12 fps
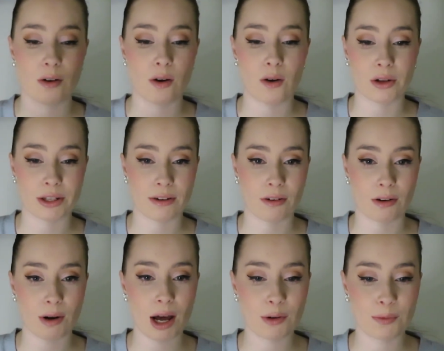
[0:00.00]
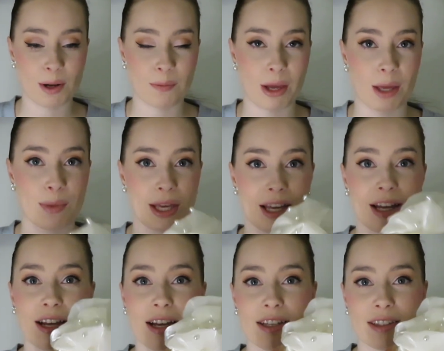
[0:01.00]
all year around, but maybe
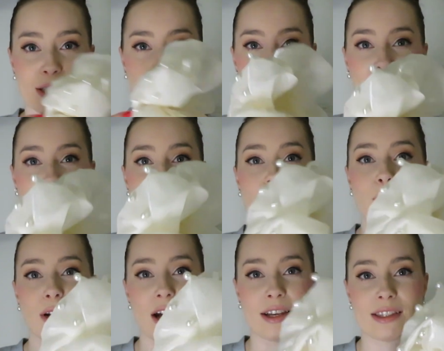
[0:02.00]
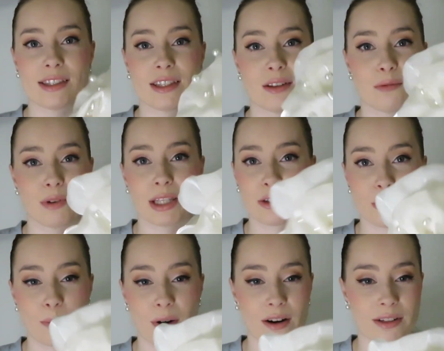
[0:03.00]
it would be so nice in the winter
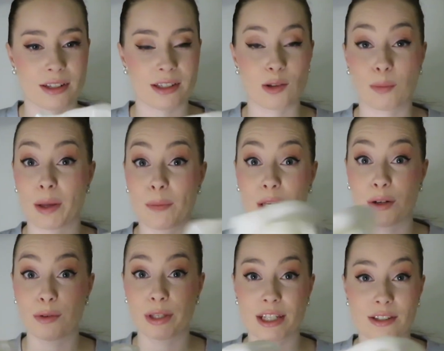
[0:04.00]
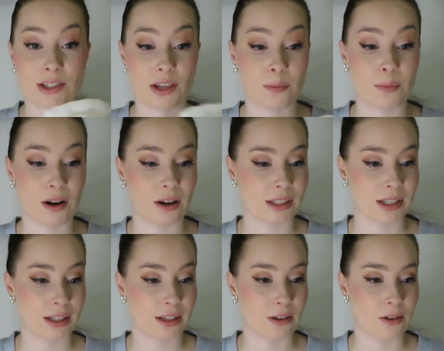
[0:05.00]
parties, or maybe New Year's Eve
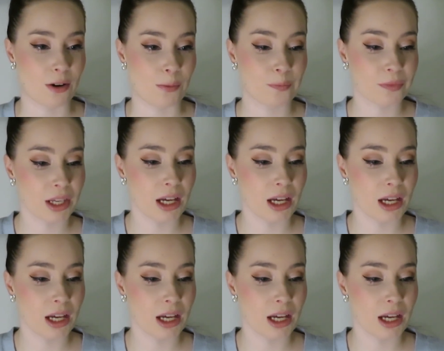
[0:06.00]
party or